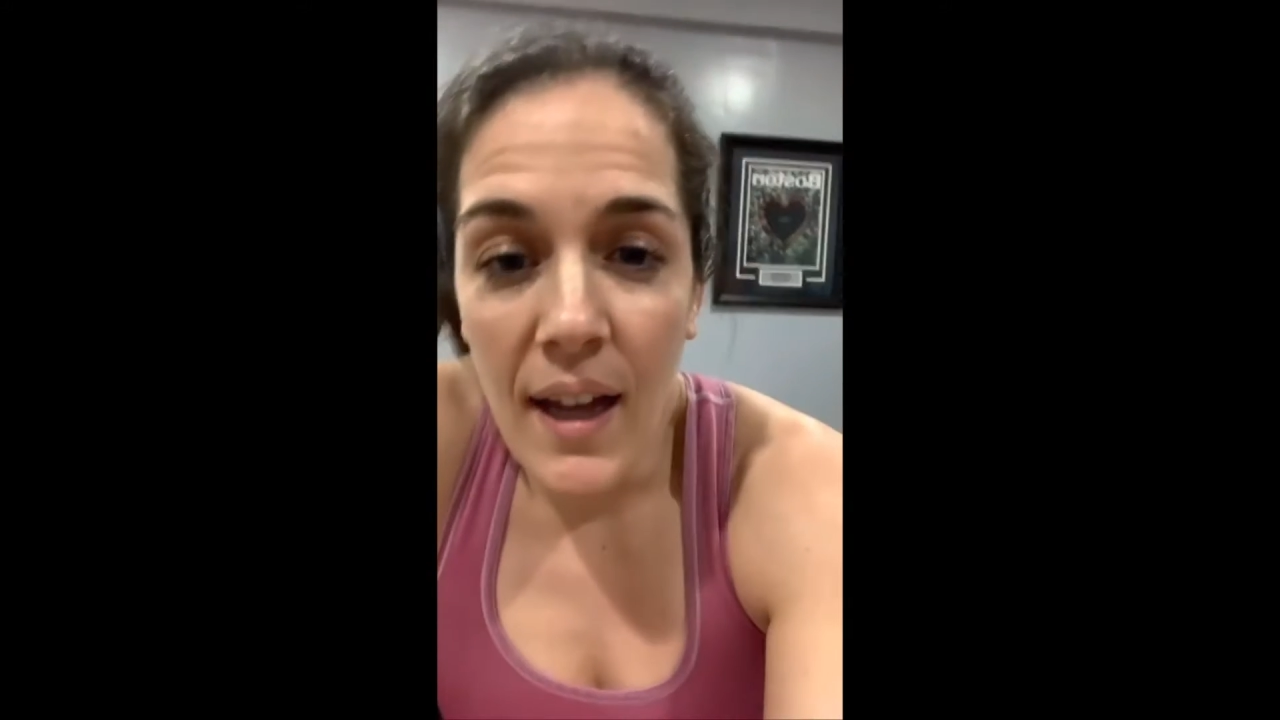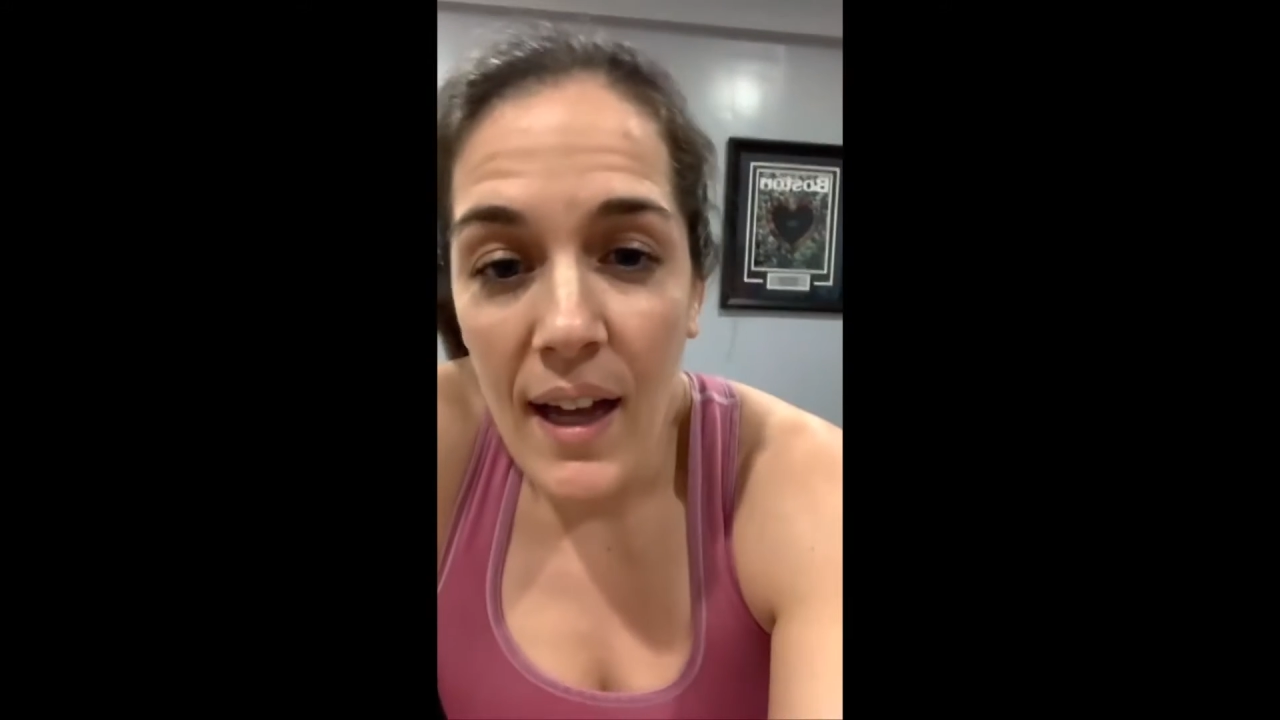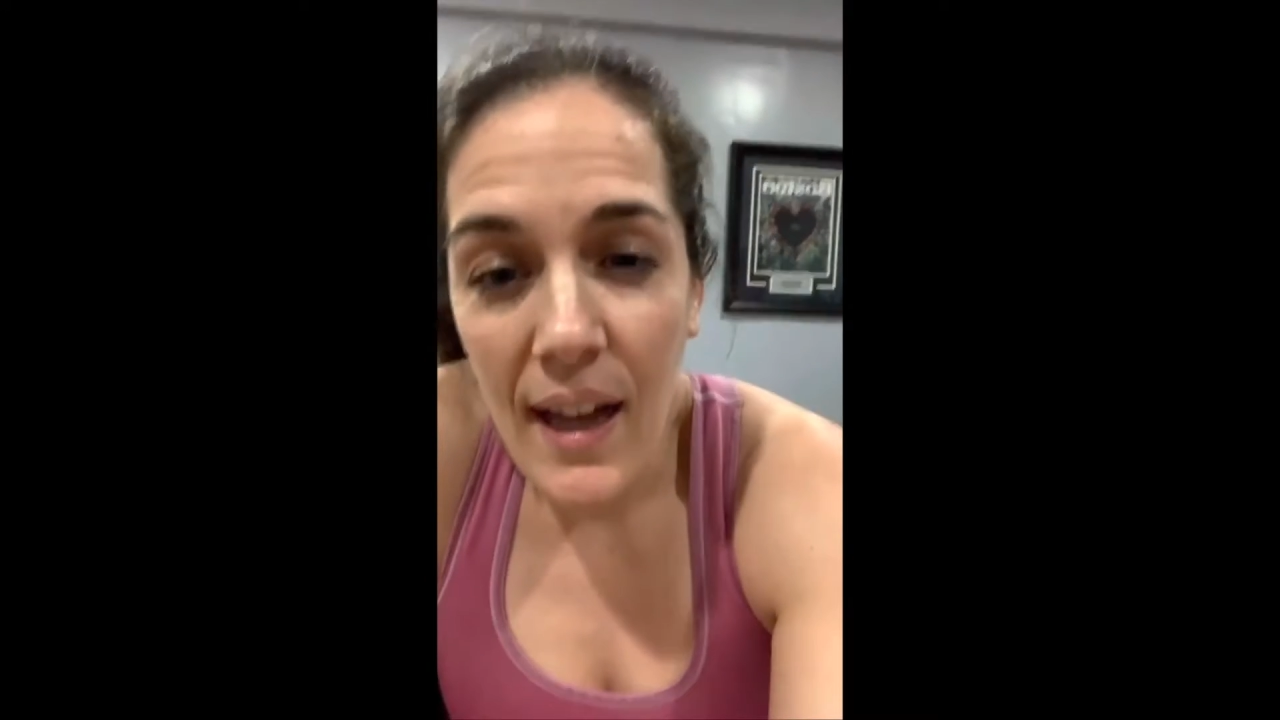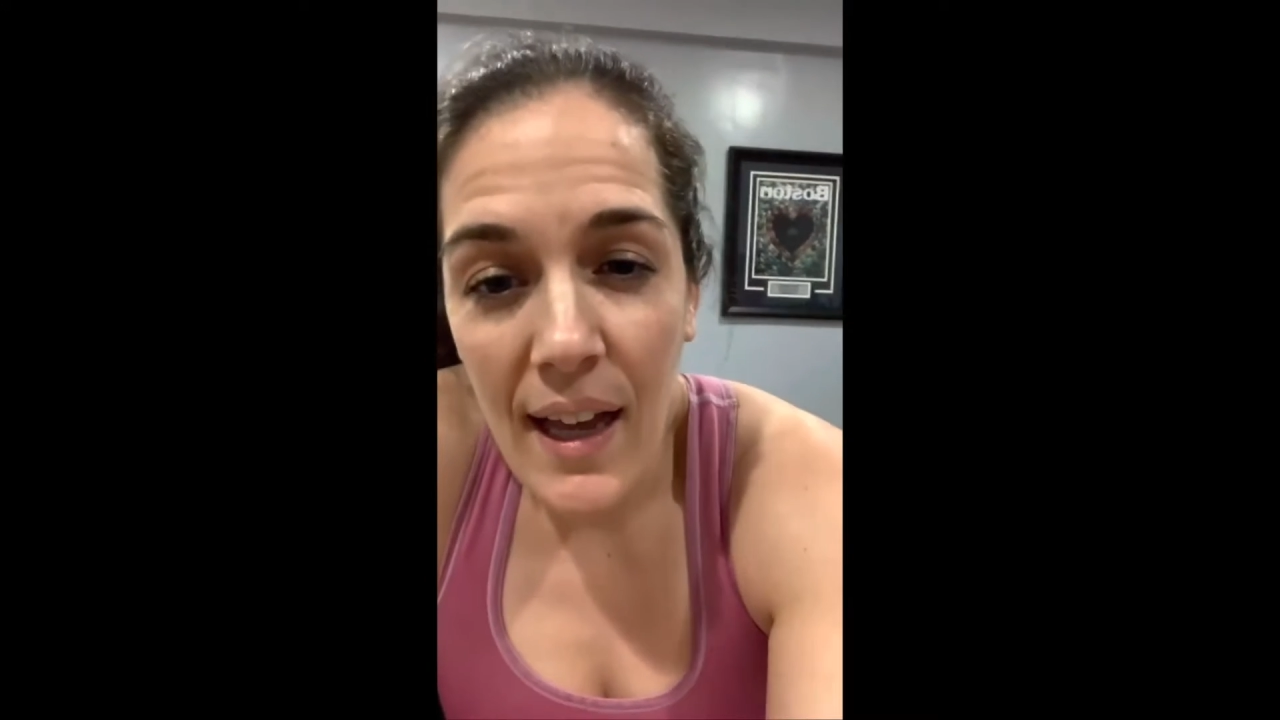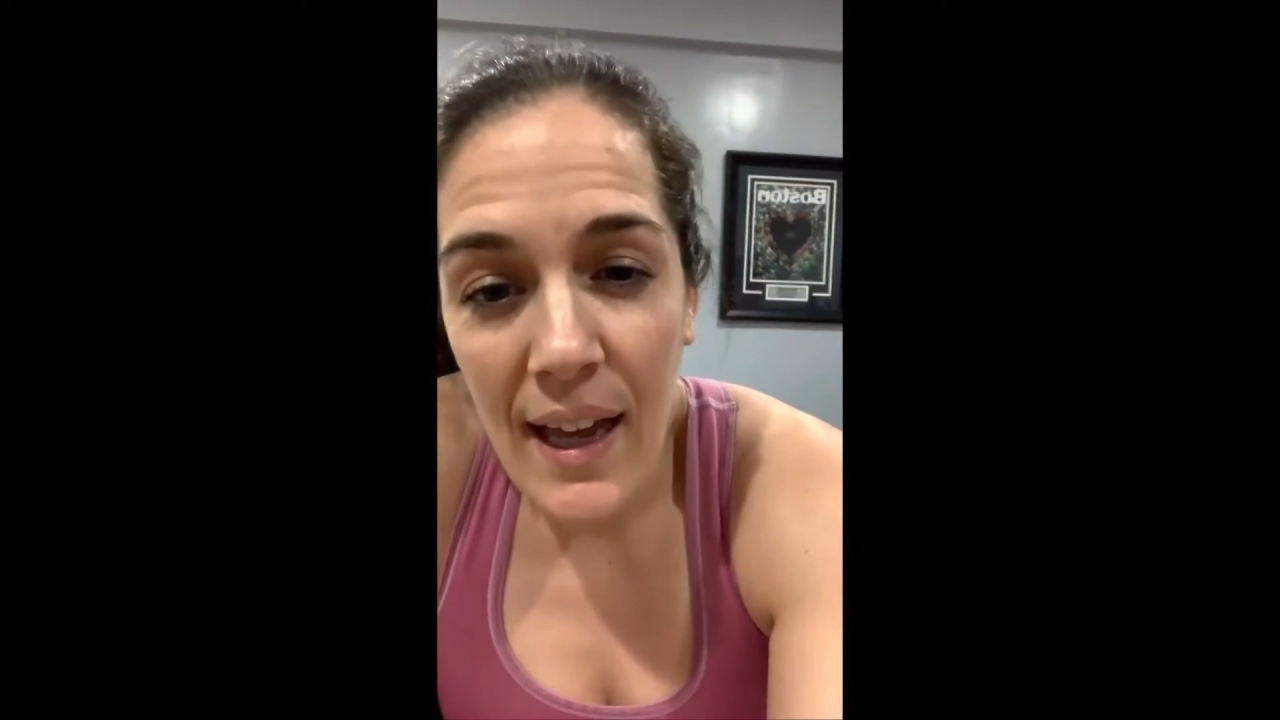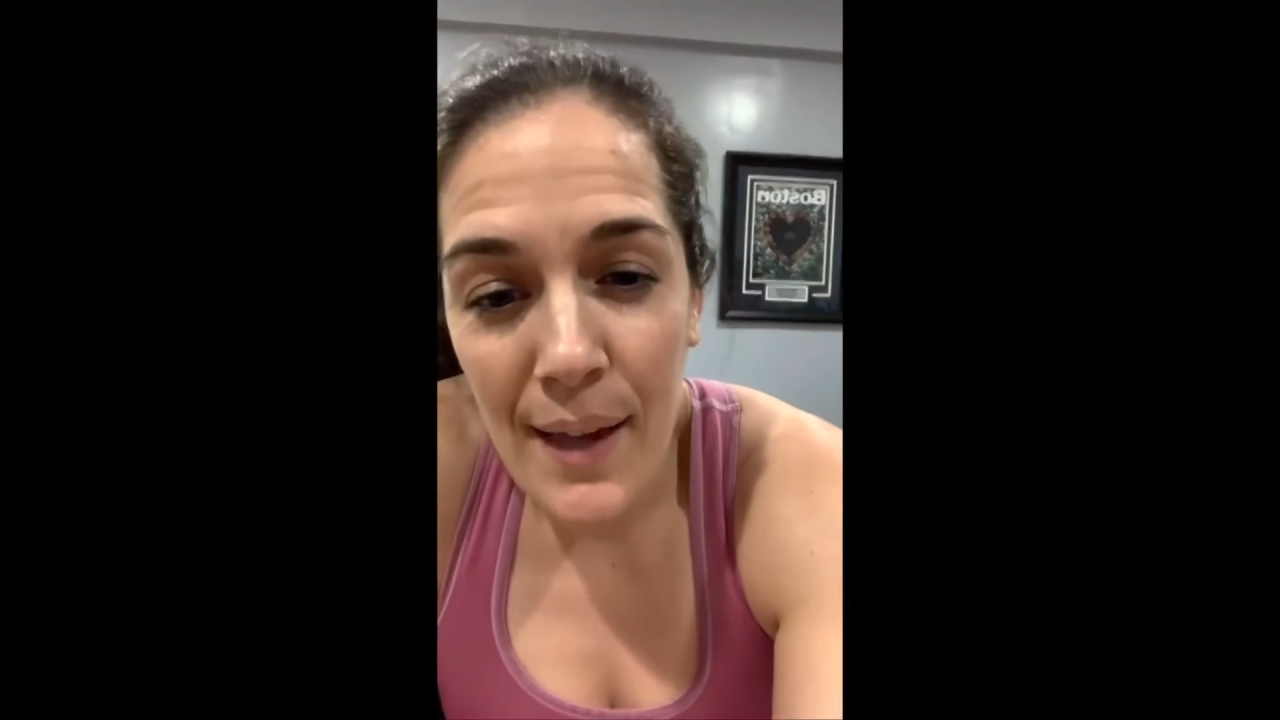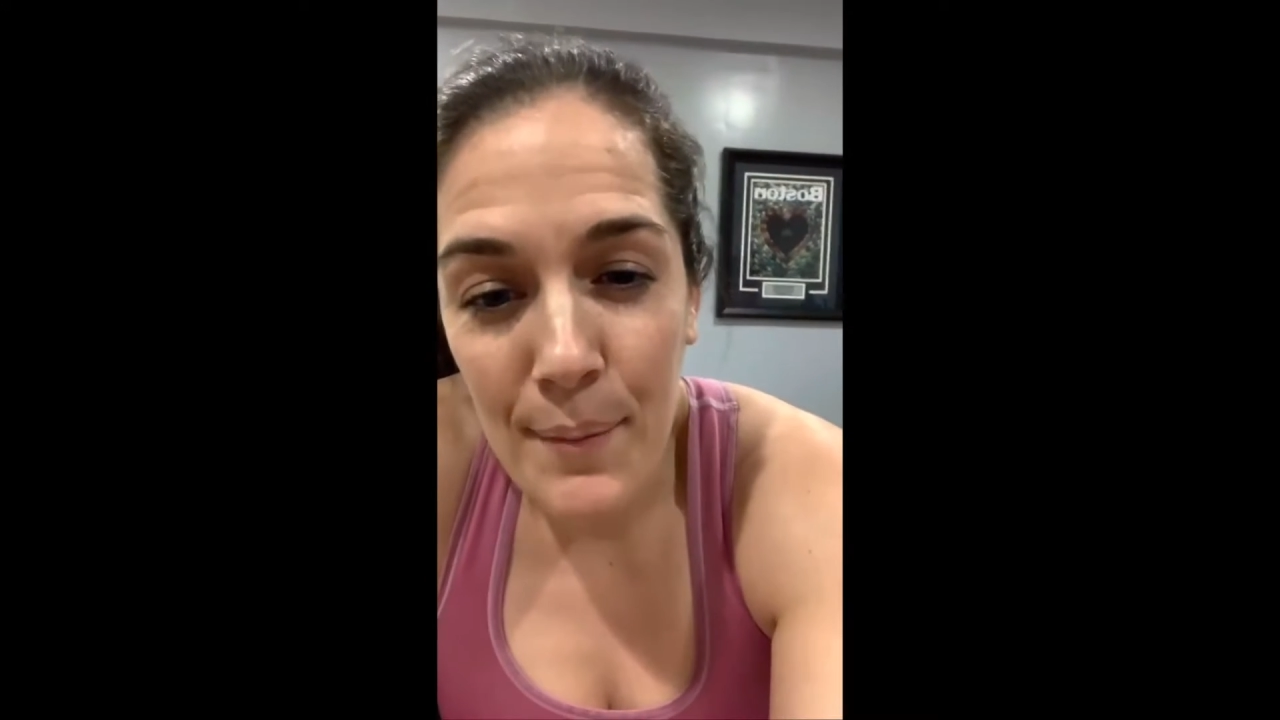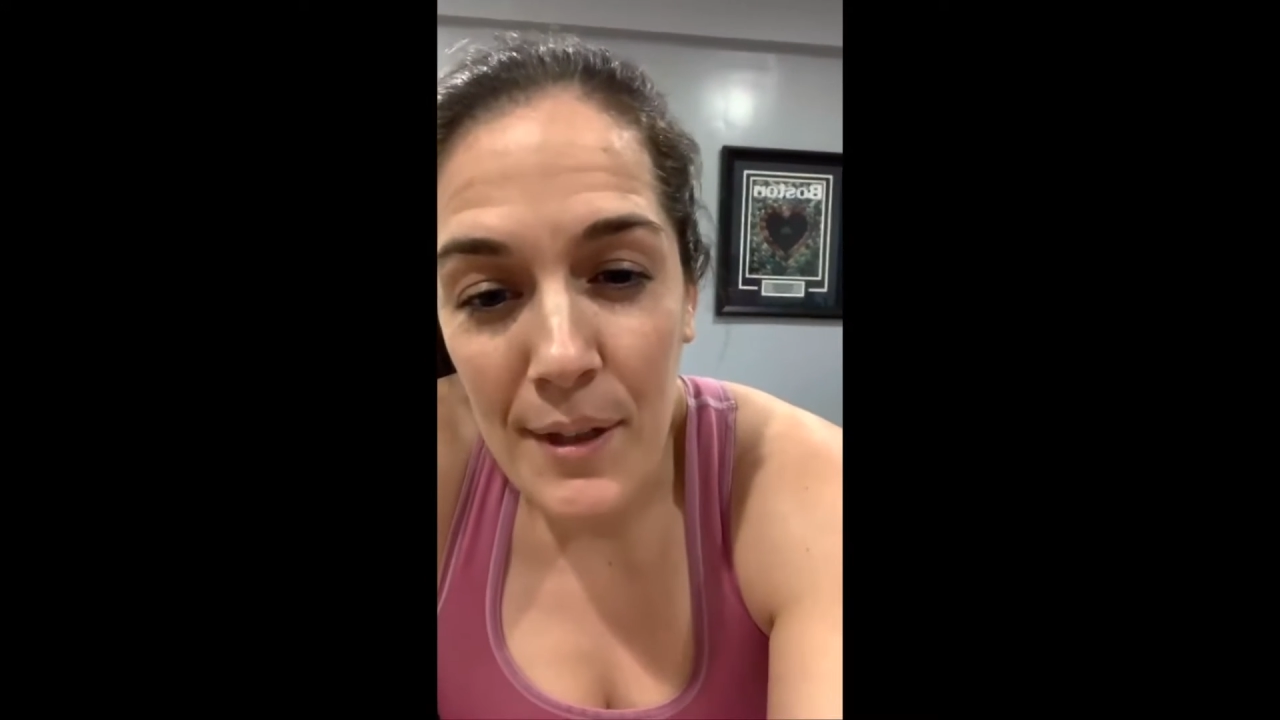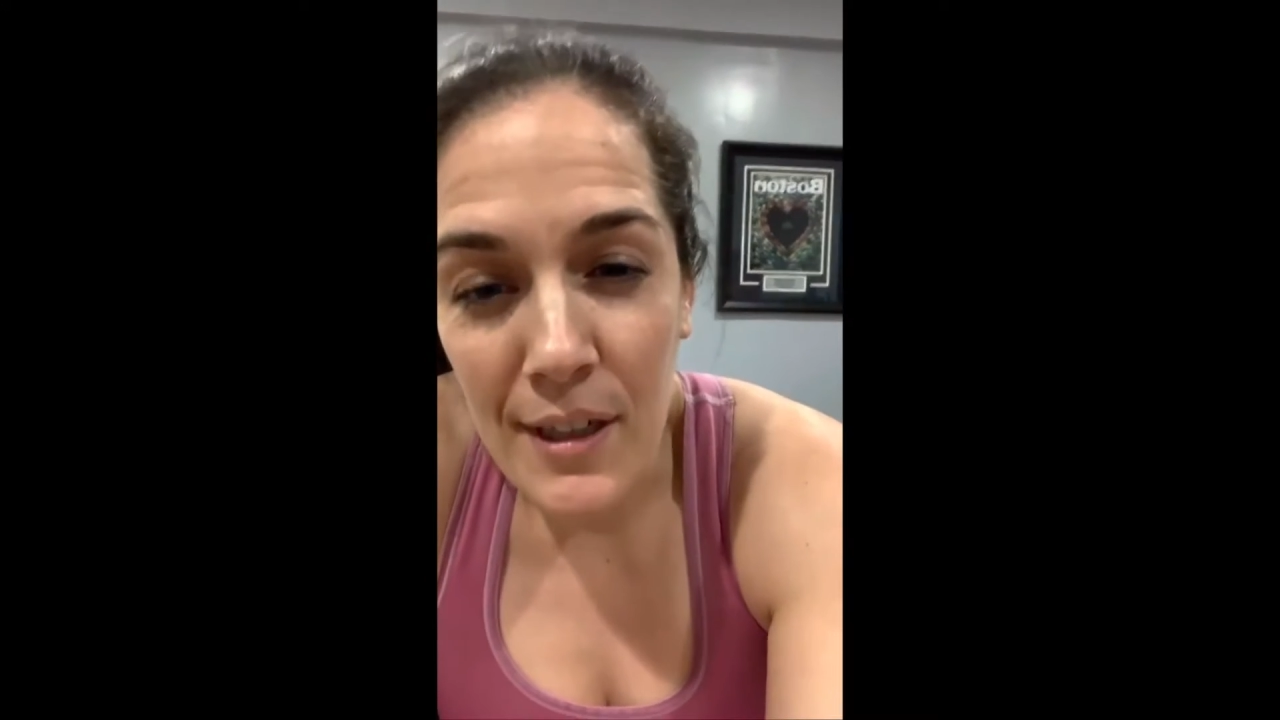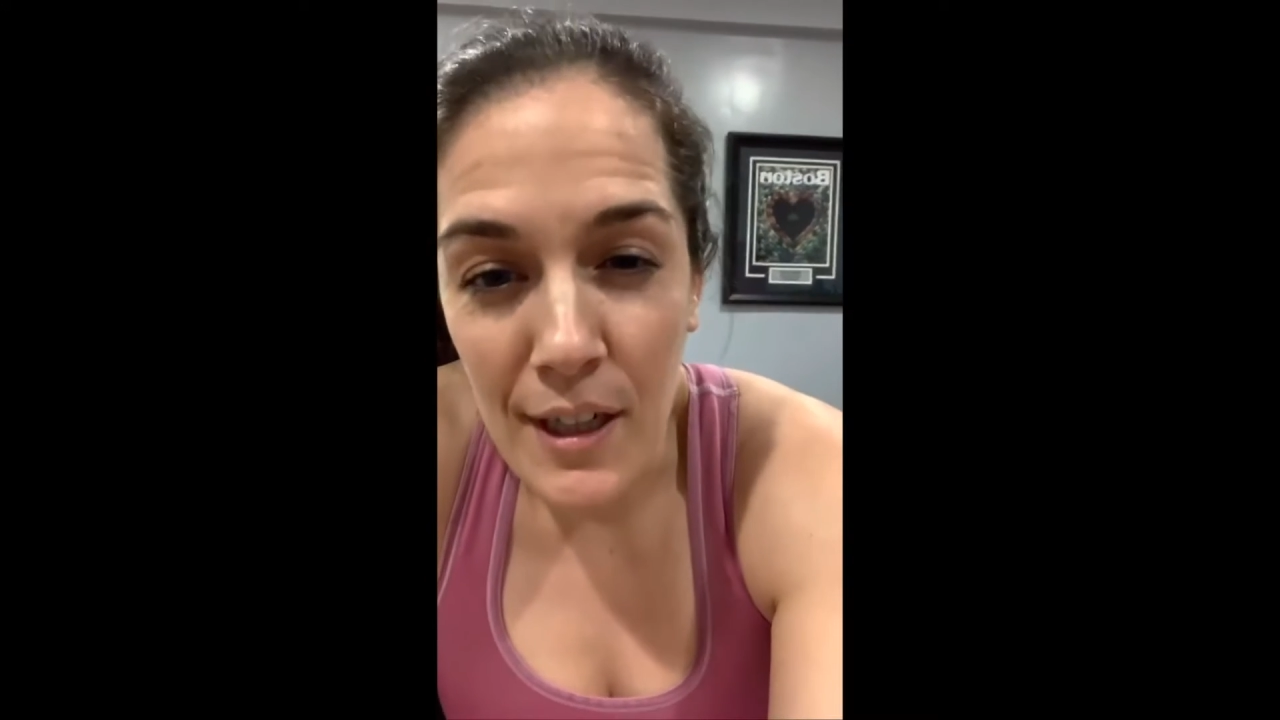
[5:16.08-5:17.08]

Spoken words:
I'm gonna need